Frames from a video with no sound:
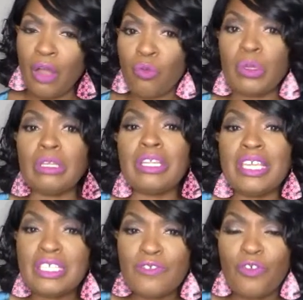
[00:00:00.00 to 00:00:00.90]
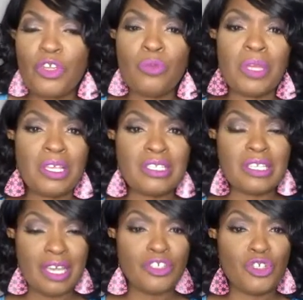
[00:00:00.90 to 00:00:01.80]
a release for you? Because
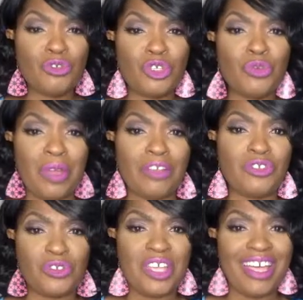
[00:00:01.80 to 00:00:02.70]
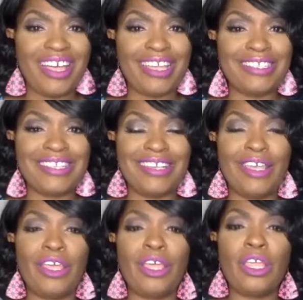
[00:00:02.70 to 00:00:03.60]
yes, you do exercise
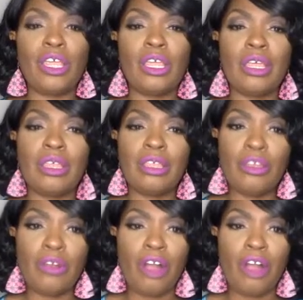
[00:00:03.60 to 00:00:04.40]
your